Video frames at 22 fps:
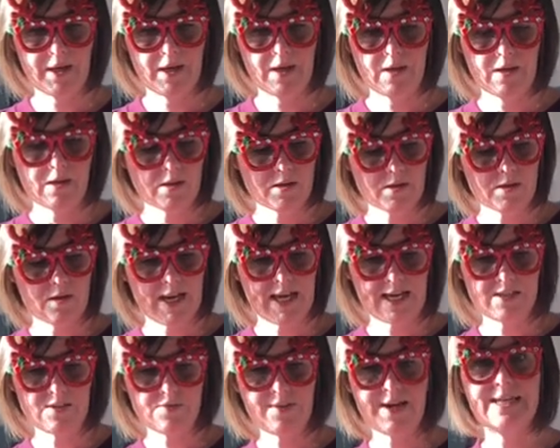So
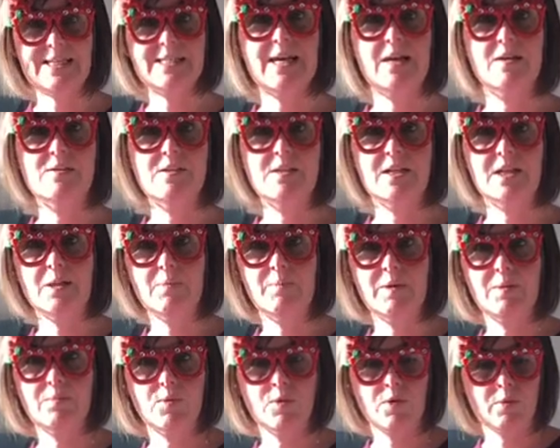let's find out a little
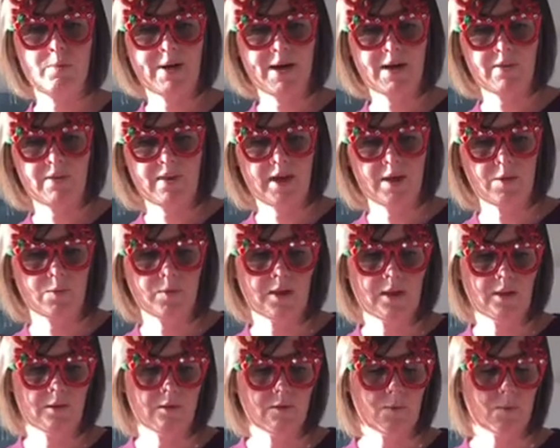bit more about that,
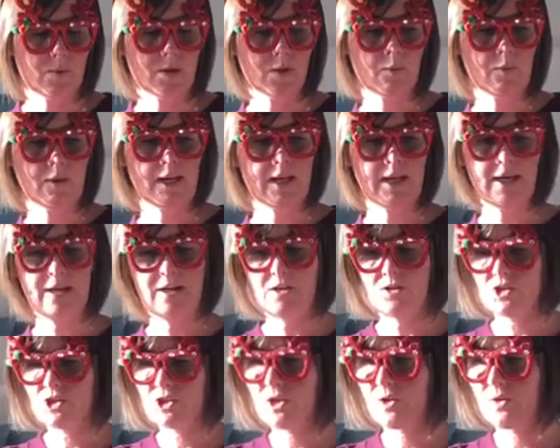will we? And I'll
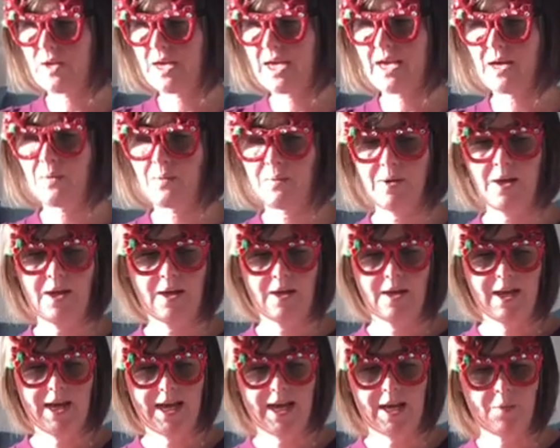show you how
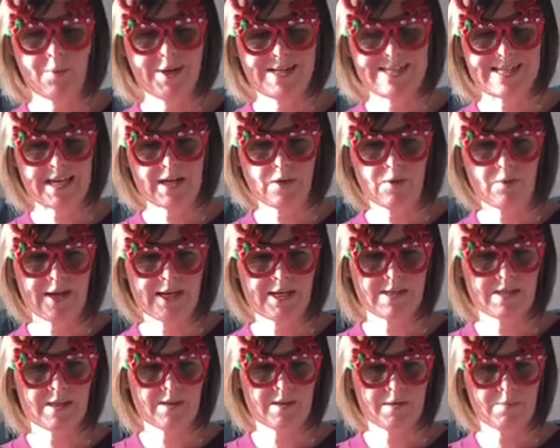I
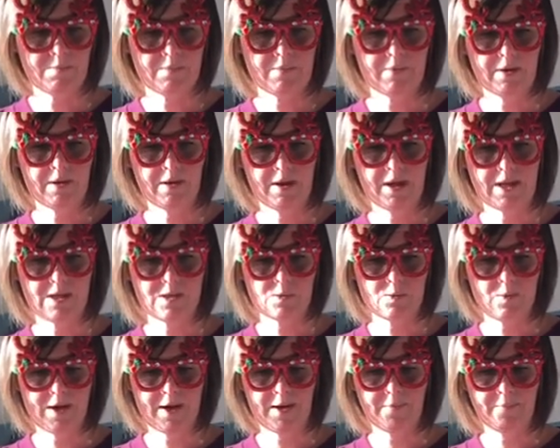decorated them as well.